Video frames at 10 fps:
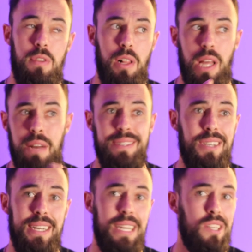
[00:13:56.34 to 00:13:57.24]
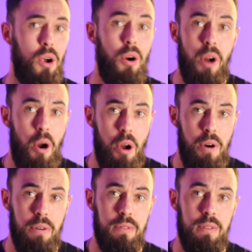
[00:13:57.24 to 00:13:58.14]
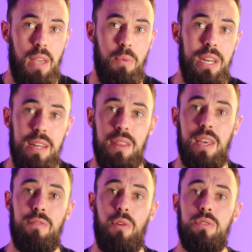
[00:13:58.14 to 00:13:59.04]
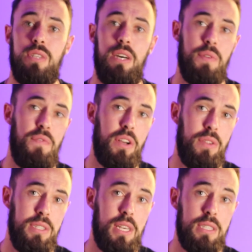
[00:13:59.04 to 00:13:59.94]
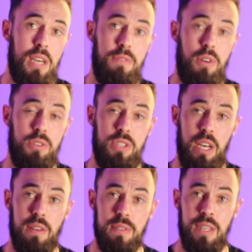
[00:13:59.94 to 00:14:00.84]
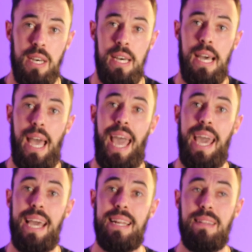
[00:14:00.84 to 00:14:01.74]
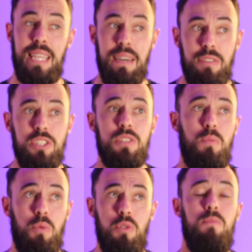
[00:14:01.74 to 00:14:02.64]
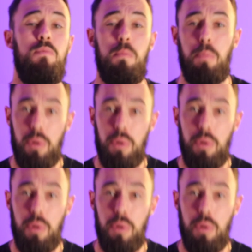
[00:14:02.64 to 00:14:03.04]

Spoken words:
a lot of these ideas aren't our own. And we need to think for ourselves and figure these things out for ourselves. And give us some room to